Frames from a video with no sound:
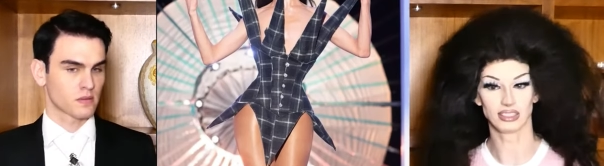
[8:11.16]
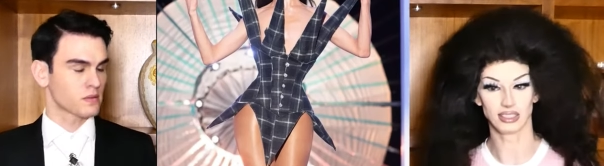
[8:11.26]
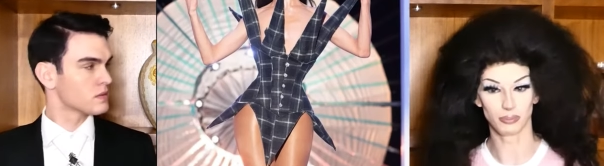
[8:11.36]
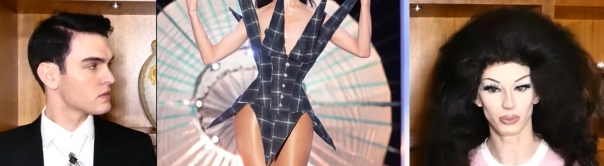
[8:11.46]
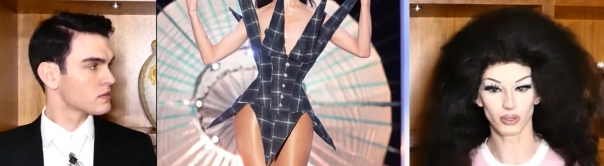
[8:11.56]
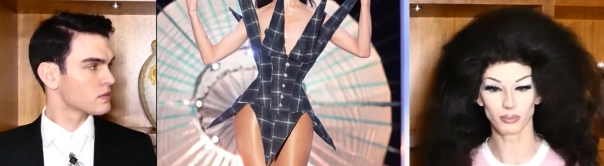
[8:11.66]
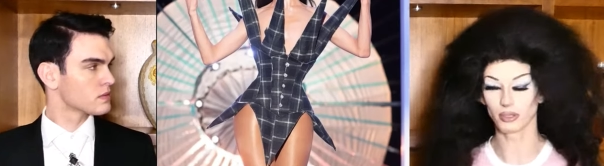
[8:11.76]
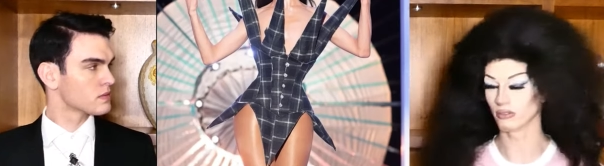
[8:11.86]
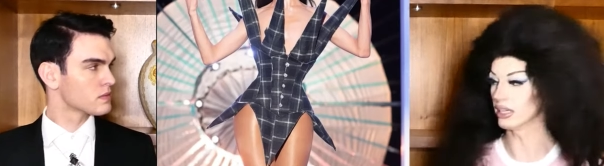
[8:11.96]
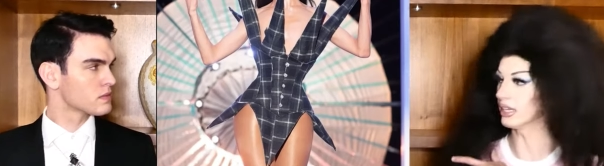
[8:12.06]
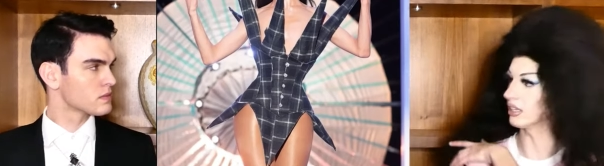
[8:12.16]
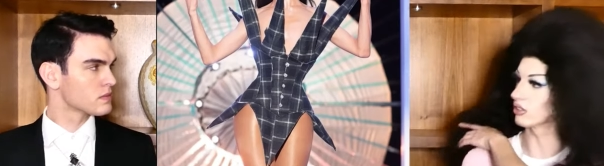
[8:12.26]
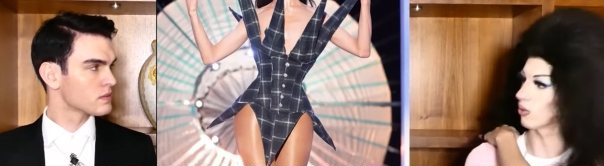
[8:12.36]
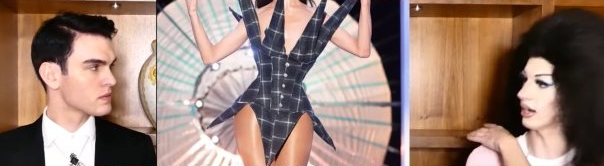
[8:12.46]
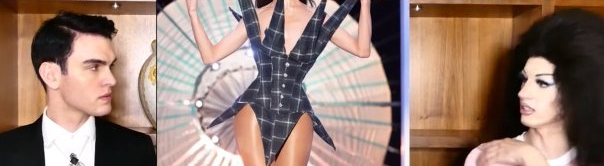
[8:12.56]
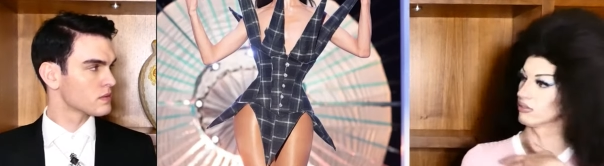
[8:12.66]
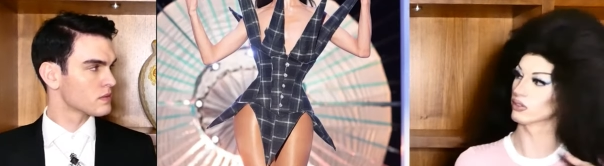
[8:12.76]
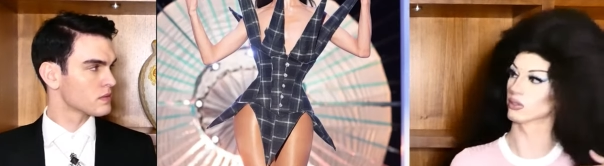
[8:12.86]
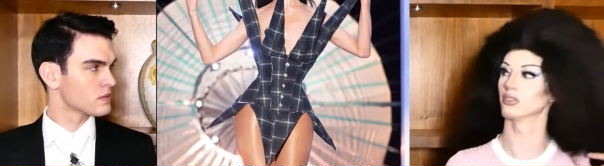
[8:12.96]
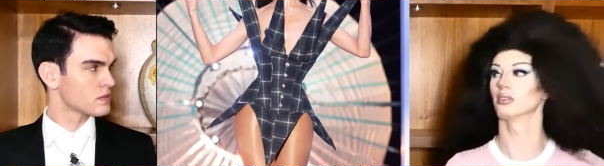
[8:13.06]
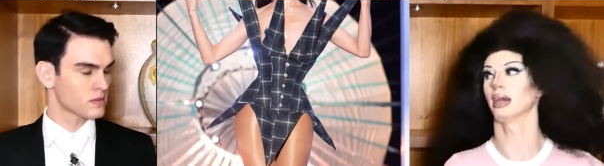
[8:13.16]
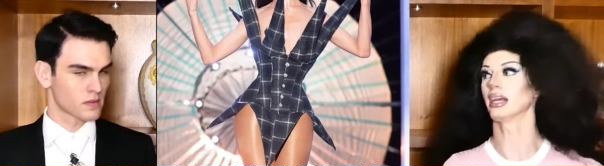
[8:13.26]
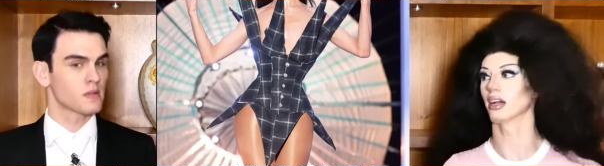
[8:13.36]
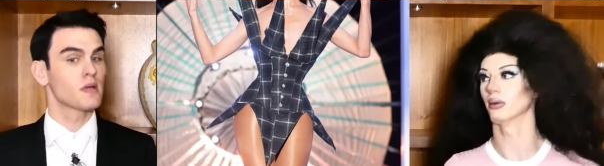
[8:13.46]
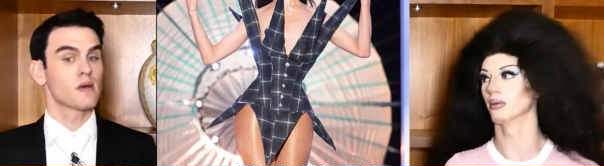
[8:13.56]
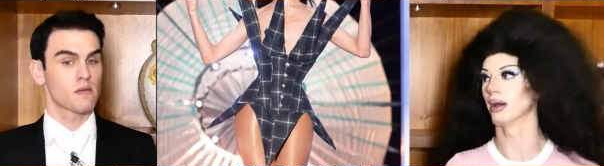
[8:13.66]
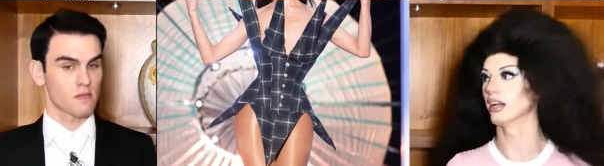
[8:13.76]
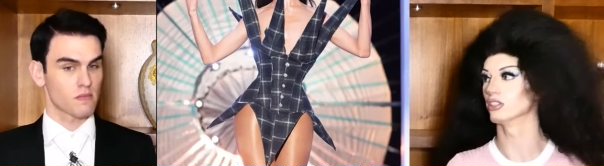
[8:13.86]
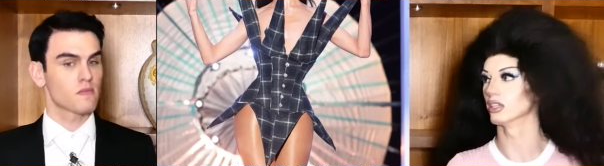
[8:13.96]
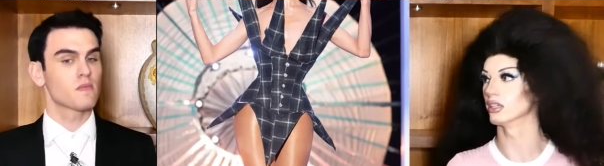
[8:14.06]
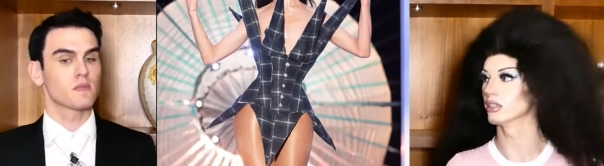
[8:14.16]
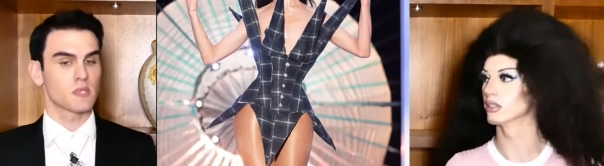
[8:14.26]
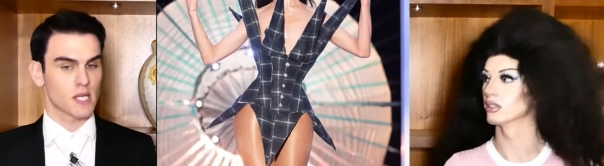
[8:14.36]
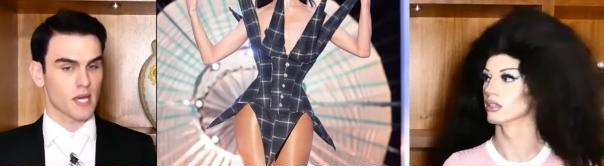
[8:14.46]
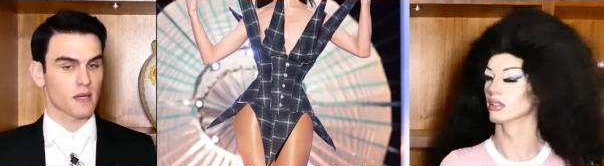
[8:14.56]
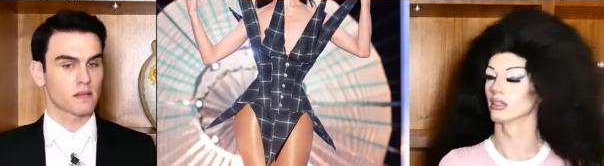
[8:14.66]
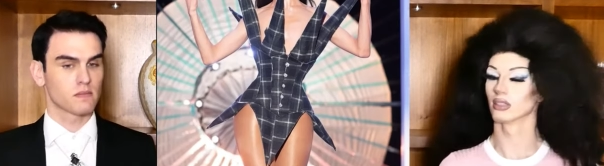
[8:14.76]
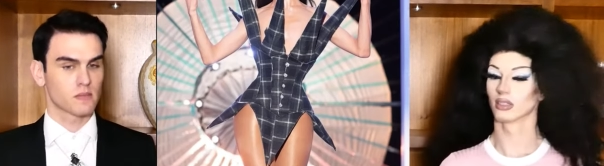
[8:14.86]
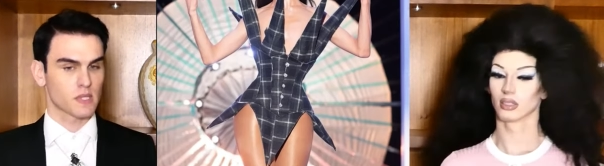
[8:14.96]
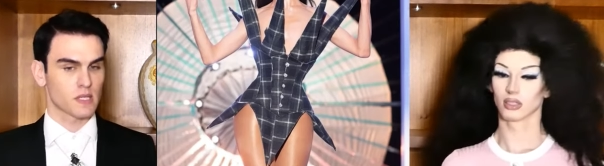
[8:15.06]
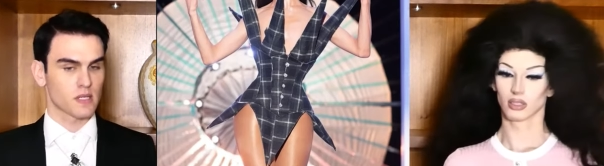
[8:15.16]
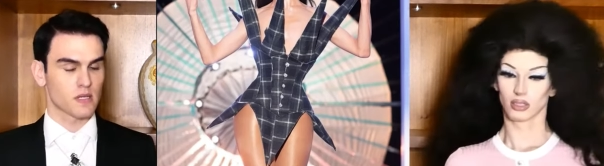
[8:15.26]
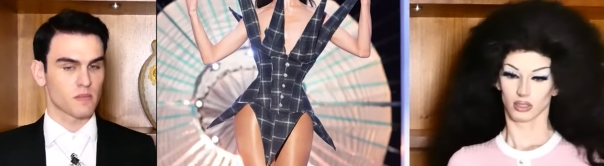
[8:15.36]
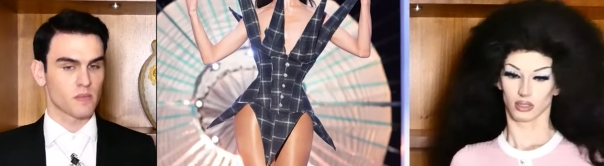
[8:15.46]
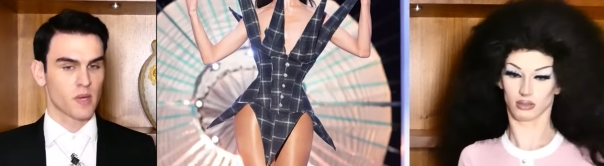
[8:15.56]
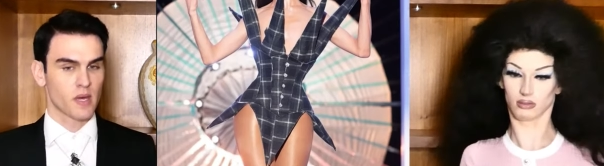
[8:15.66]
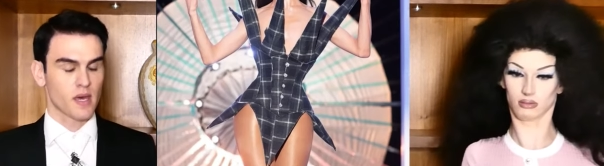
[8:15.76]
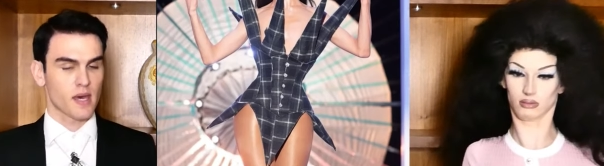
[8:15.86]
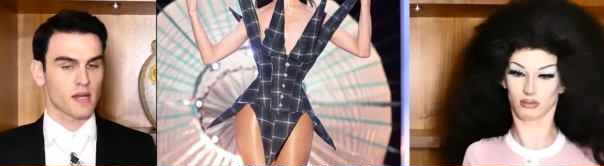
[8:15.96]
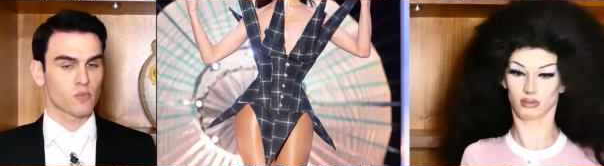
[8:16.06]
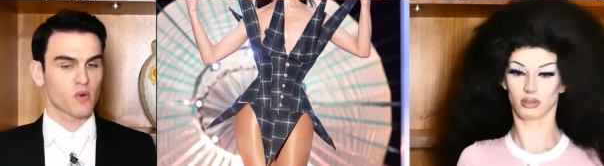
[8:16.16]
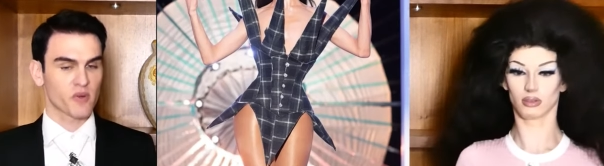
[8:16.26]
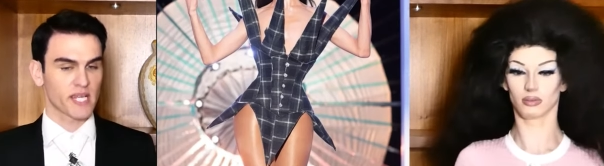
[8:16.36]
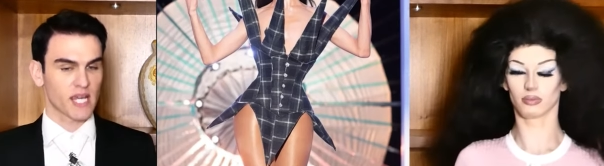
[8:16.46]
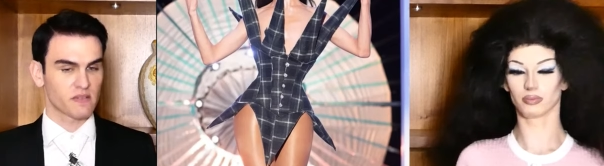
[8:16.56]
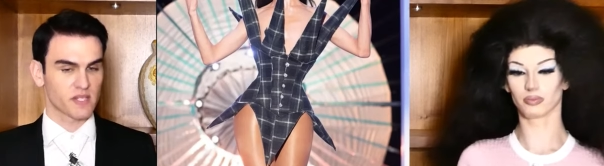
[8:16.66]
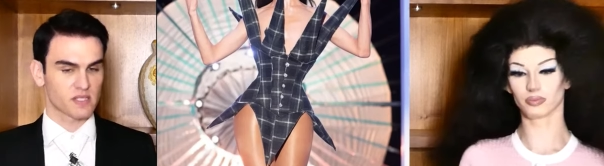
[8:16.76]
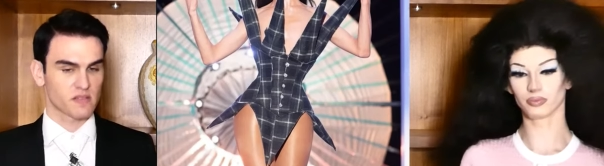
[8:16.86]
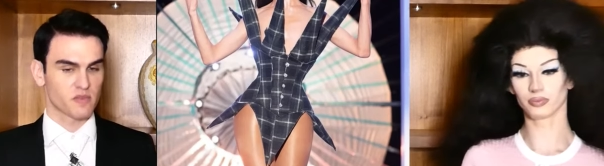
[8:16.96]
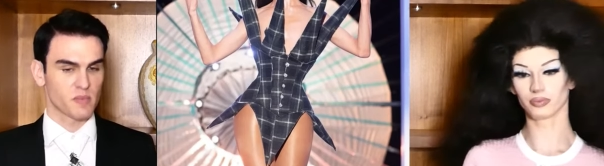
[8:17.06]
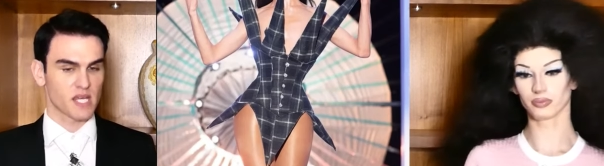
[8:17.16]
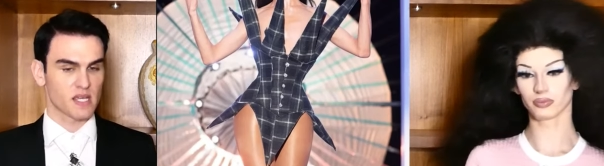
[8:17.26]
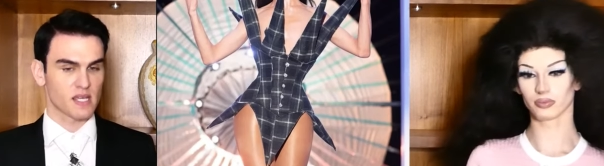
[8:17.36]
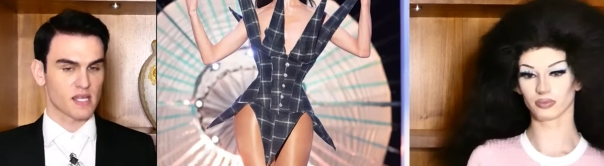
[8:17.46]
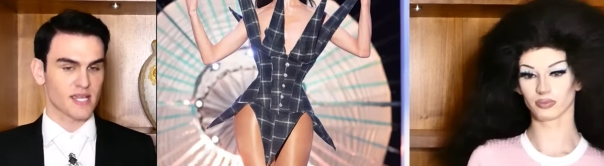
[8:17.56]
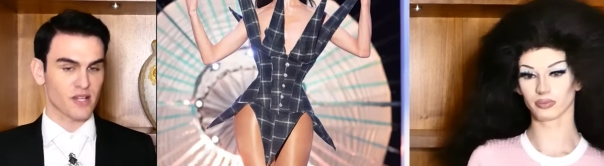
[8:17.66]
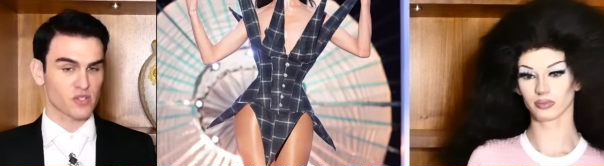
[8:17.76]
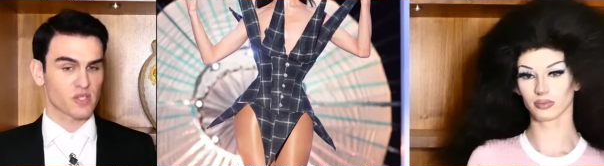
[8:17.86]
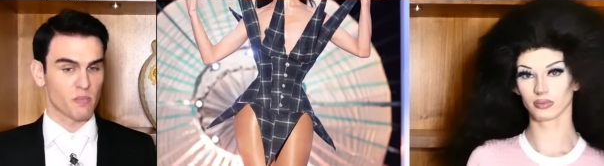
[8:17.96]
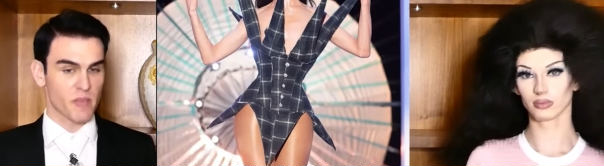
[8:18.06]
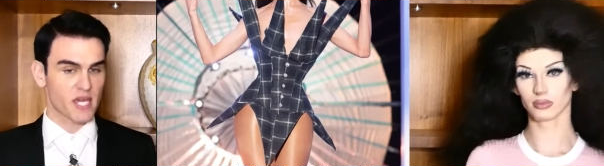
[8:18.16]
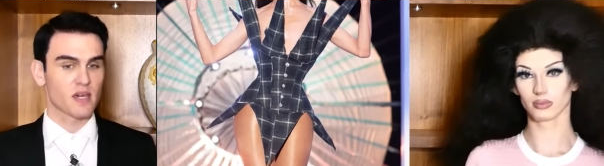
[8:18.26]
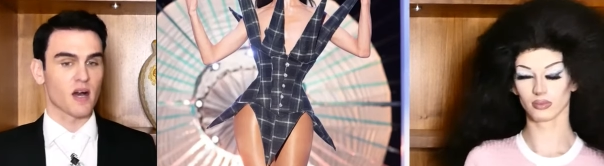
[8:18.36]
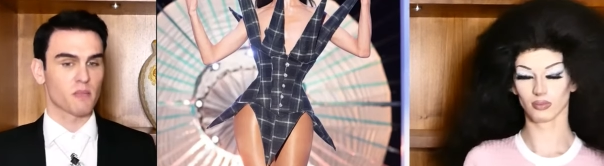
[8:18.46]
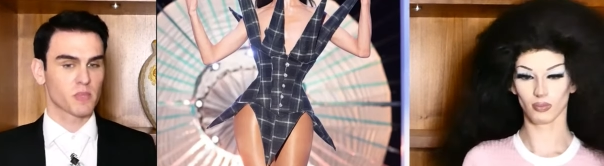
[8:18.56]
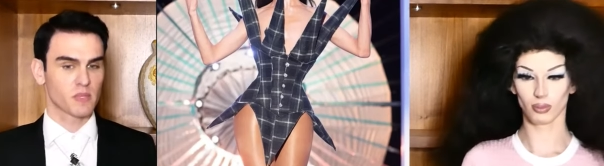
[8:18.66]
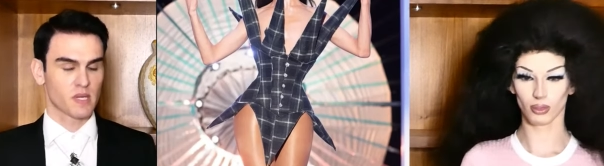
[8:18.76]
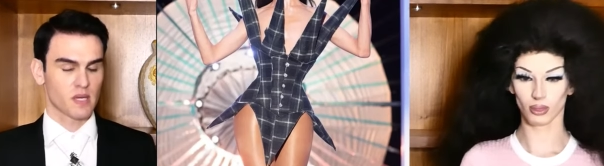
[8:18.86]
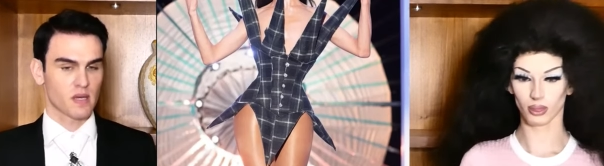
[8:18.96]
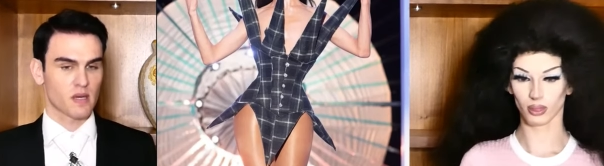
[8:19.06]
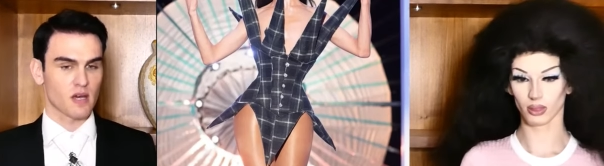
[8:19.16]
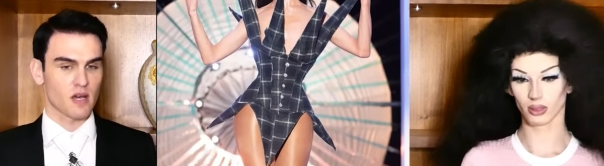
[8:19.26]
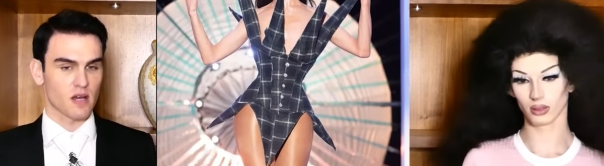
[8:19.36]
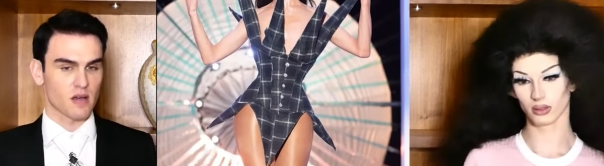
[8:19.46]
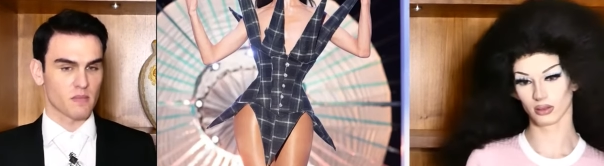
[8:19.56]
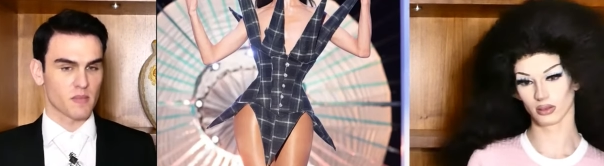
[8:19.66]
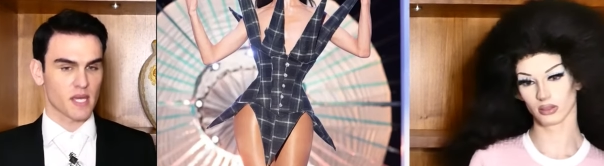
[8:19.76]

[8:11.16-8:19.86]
Speaker 1: simple, but really it's quite difficult to make, I would imagine.
Speaker 2: Yeah. Um, and what really elevates it for me is actually the makeup. Um,